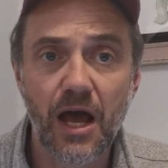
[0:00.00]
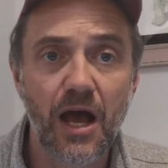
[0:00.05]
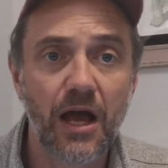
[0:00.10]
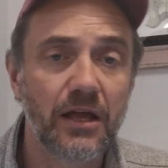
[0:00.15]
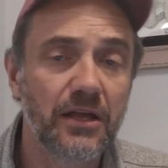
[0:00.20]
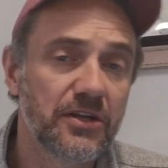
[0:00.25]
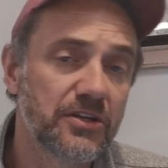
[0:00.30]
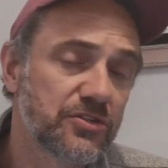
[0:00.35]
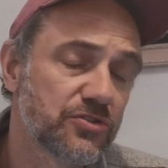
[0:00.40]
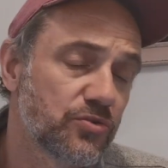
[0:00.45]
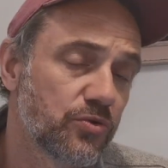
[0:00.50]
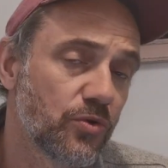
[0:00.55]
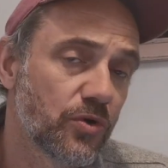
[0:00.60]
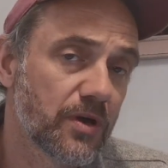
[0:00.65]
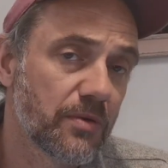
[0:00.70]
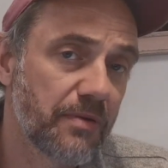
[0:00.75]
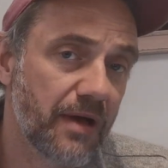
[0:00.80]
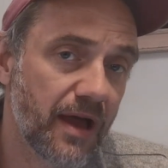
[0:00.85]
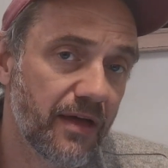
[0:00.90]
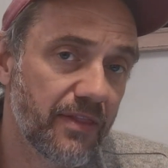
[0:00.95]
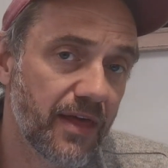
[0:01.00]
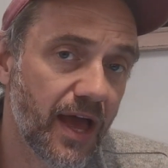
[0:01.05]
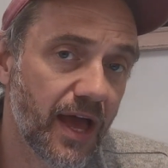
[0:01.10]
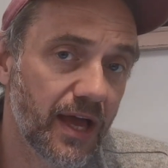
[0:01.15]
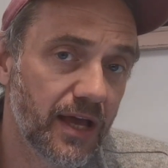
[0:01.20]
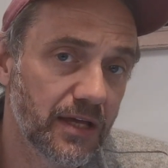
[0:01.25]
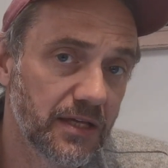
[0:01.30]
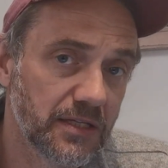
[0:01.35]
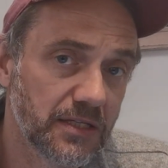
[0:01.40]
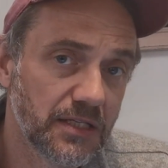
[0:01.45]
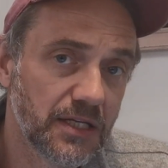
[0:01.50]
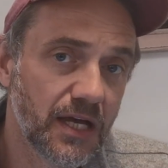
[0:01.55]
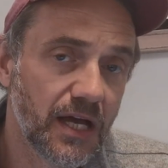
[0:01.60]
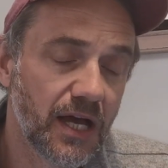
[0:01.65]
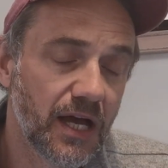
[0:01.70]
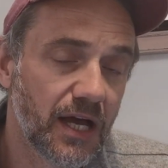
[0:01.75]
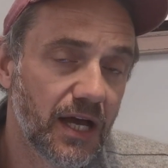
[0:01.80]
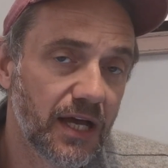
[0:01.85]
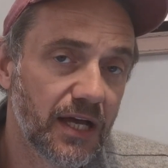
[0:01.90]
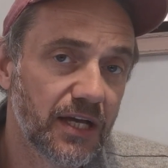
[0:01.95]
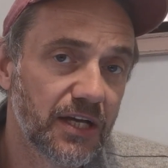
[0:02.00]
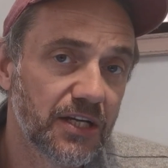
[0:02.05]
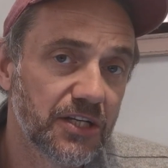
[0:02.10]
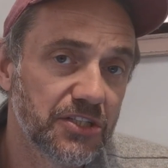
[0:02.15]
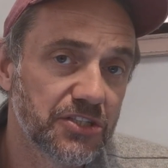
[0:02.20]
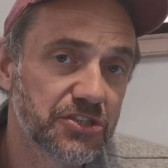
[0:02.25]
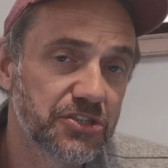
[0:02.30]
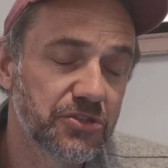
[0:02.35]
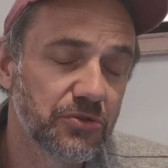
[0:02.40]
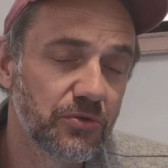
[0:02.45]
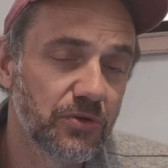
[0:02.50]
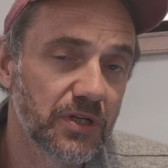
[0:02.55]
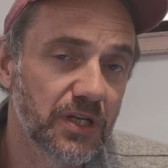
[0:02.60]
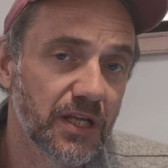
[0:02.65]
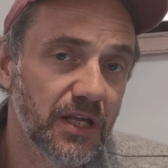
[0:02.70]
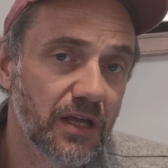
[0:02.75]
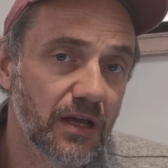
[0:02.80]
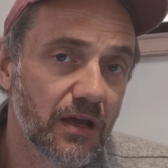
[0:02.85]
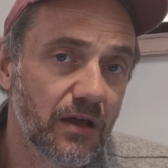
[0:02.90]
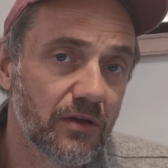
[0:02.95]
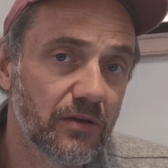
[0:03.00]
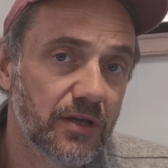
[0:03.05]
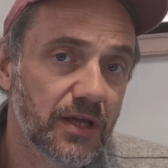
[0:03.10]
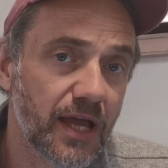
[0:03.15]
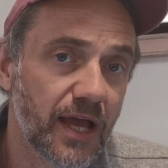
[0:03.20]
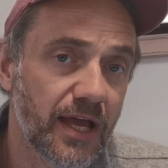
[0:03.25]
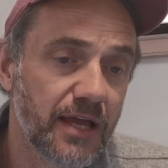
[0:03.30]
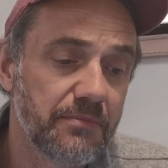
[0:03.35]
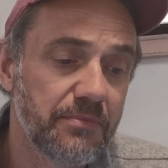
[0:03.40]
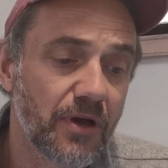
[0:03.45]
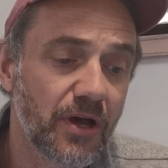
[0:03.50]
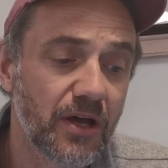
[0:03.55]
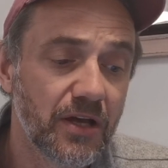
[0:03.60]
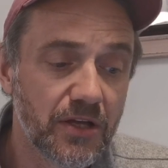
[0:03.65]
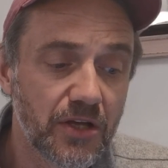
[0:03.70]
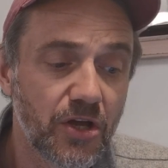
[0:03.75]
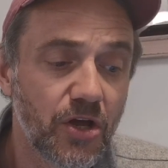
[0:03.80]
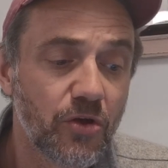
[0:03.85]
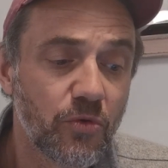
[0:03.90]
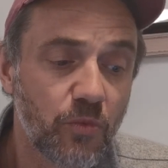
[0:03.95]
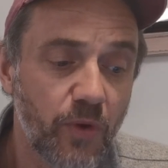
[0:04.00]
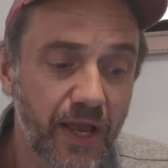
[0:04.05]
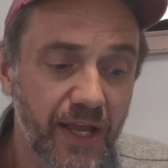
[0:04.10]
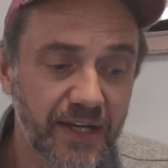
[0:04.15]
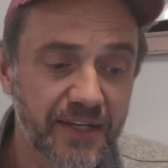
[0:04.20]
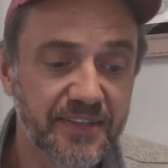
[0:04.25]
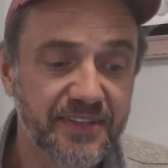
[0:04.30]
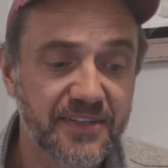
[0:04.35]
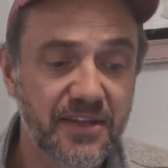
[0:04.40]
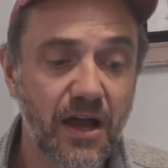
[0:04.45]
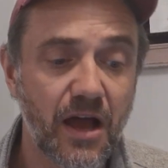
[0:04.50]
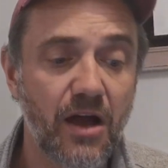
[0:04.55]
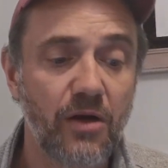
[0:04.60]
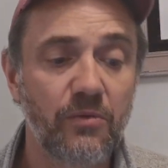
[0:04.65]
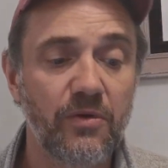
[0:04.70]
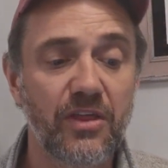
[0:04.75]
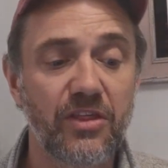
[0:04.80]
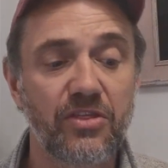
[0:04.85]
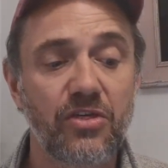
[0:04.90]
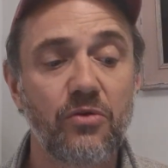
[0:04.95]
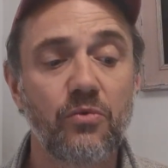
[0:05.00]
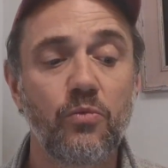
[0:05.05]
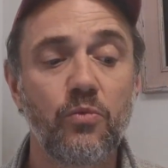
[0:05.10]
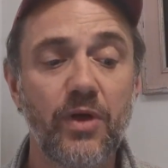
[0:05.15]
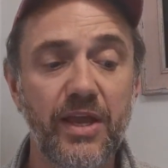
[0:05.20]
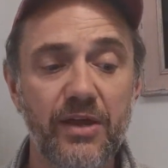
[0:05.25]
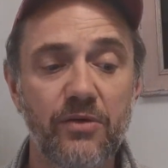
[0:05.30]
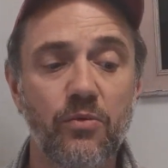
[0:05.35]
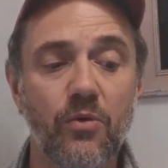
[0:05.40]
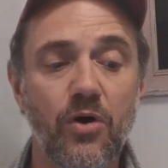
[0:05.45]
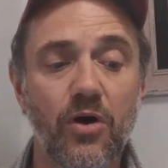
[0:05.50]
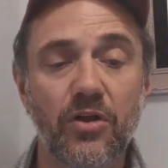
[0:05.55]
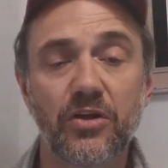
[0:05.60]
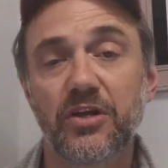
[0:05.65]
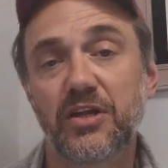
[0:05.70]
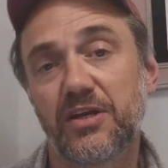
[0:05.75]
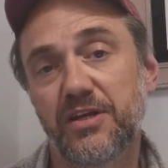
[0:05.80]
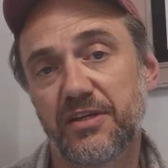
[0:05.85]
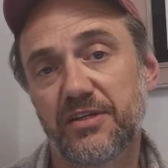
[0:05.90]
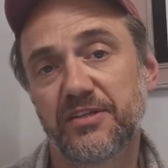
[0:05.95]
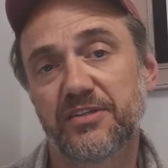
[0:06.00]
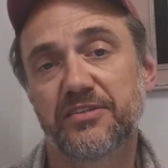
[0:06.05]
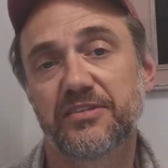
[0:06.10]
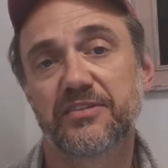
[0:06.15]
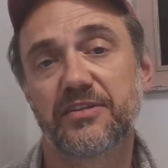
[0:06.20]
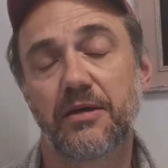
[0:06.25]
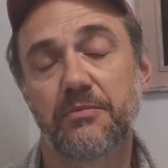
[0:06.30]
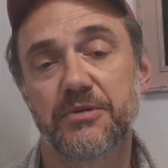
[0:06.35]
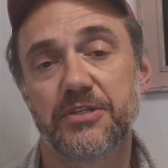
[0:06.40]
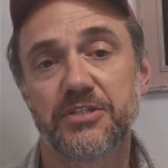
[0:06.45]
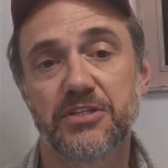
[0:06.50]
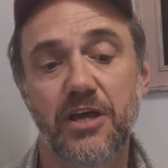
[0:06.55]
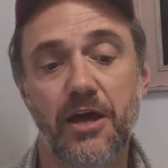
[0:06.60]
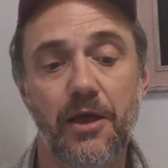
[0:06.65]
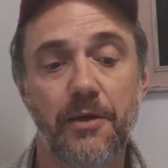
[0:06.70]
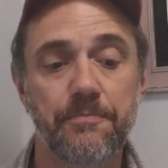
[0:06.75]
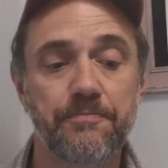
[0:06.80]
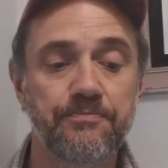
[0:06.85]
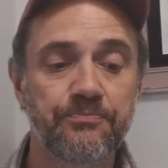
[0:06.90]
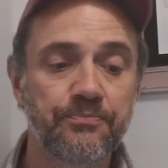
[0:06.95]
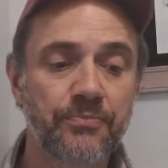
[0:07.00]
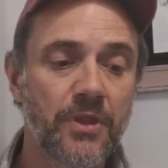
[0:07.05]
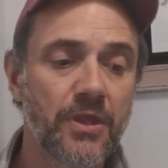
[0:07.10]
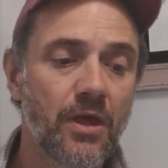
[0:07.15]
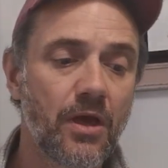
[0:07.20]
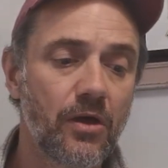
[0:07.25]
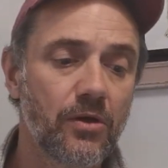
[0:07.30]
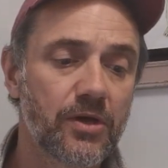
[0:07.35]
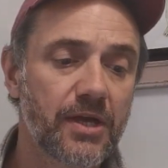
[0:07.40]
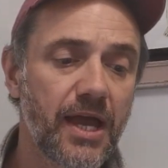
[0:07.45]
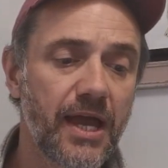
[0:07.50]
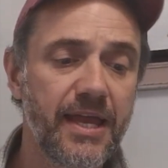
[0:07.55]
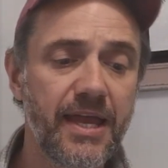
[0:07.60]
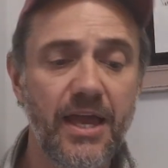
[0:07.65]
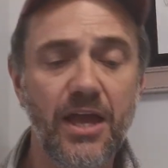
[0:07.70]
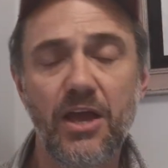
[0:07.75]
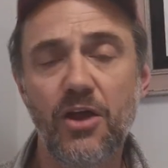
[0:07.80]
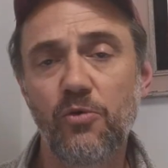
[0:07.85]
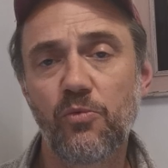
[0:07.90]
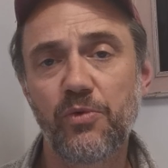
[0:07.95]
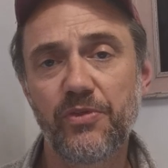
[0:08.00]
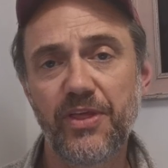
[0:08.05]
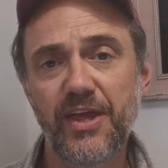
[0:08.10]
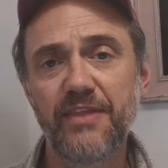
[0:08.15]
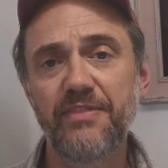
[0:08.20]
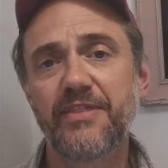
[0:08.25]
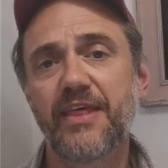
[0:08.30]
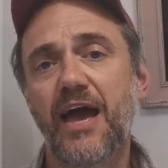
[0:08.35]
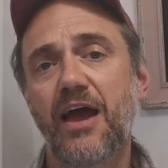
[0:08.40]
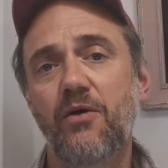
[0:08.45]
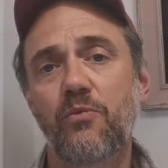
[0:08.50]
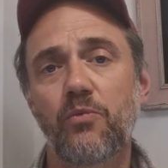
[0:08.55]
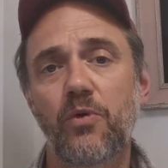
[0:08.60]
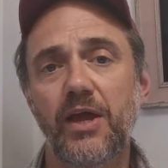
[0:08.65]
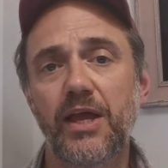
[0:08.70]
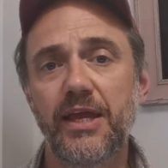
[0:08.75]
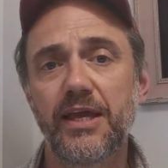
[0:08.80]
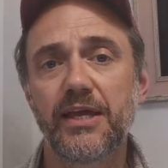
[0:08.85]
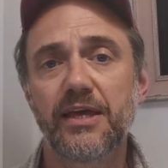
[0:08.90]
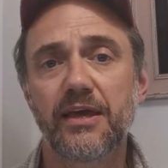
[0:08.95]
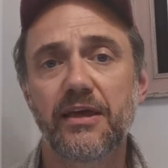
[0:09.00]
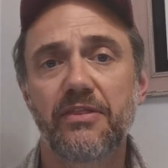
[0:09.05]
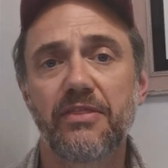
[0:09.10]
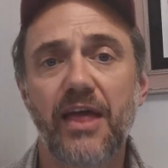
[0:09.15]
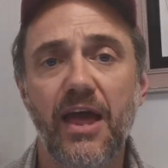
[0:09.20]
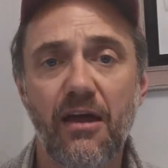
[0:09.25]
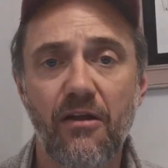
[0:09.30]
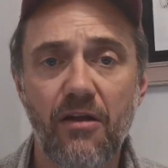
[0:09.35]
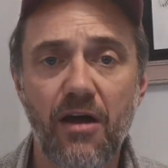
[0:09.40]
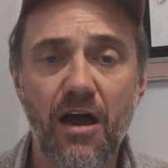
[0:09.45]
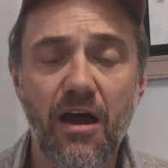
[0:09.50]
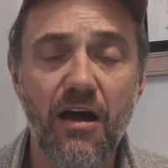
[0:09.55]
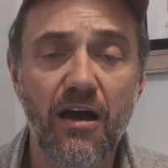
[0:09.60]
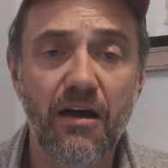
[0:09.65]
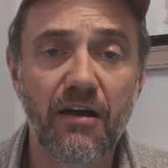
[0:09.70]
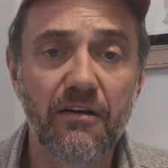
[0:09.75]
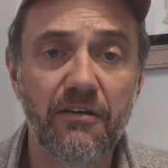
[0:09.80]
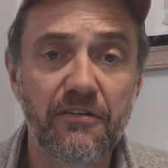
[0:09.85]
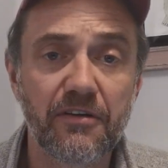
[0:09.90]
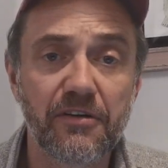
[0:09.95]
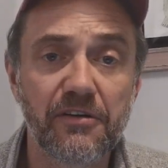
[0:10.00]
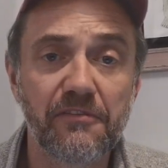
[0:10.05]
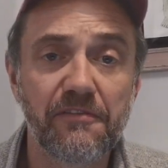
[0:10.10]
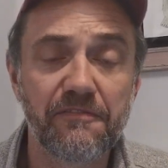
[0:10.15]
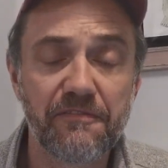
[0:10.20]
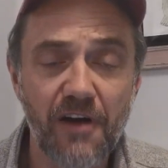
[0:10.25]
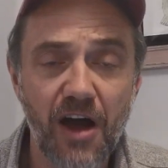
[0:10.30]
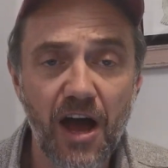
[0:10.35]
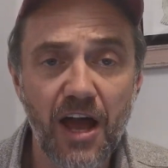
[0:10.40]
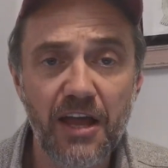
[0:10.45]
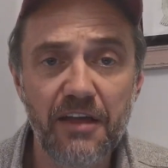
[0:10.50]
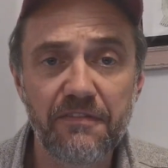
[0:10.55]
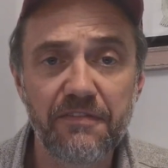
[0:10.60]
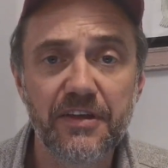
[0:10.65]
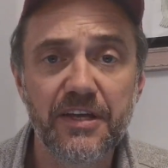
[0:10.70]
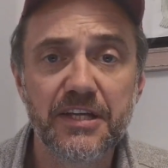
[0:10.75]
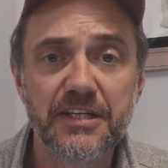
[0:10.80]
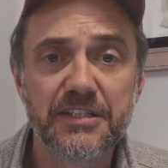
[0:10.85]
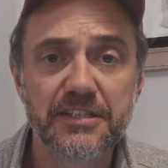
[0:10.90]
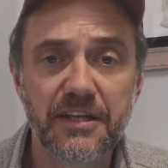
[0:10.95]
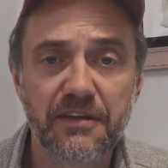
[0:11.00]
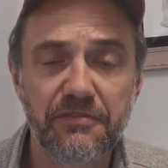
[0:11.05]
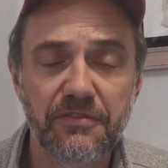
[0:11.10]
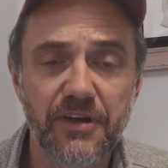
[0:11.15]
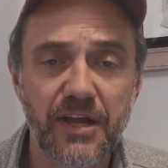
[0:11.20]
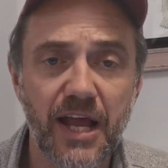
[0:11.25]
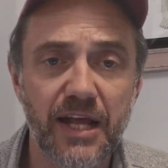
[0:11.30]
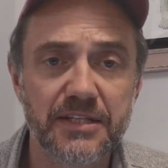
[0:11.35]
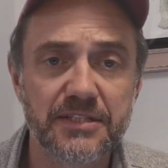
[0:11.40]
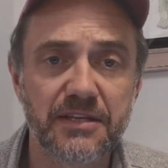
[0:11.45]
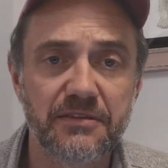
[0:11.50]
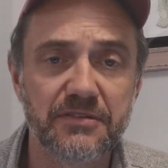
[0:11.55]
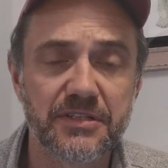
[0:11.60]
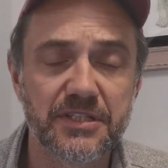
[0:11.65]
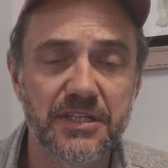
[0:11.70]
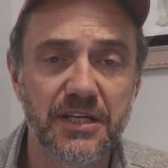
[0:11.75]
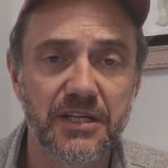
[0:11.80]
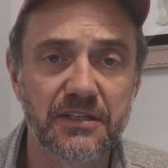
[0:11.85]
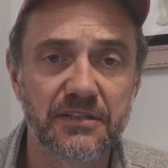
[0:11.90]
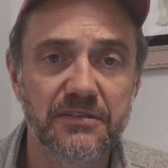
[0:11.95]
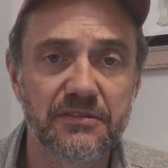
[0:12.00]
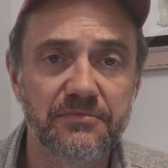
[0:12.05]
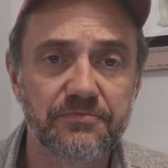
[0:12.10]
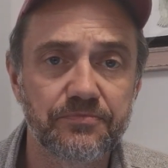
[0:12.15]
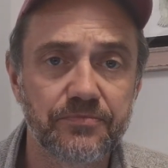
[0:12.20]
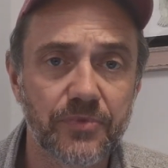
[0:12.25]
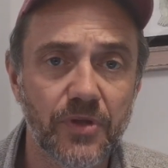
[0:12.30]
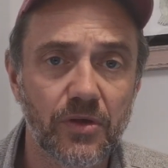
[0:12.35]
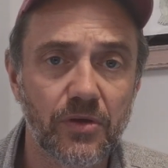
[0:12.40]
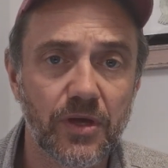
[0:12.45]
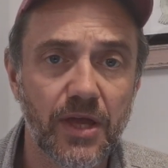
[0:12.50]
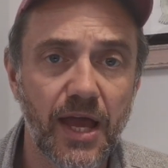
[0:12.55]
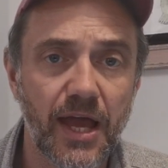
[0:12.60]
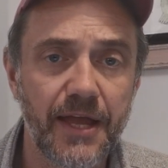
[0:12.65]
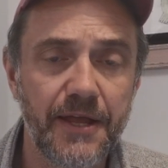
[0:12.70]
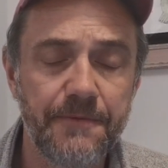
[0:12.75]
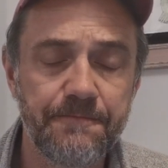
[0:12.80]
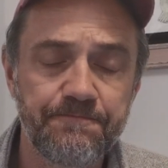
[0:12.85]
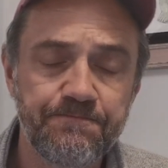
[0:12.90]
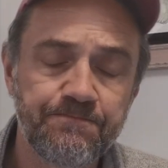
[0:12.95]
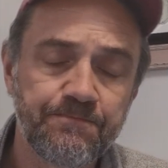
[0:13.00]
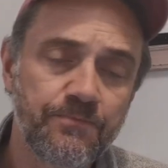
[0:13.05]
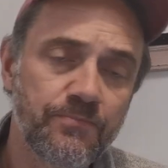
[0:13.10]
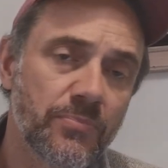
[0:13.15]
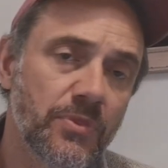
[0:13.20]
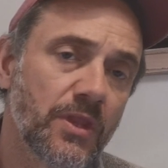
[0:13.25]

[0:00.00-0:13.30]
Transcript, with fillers: I'm going to talk about that uh, shortly, okay? But we're going to start with week one, summer term, okay? Within that week, there are five different activities, okay?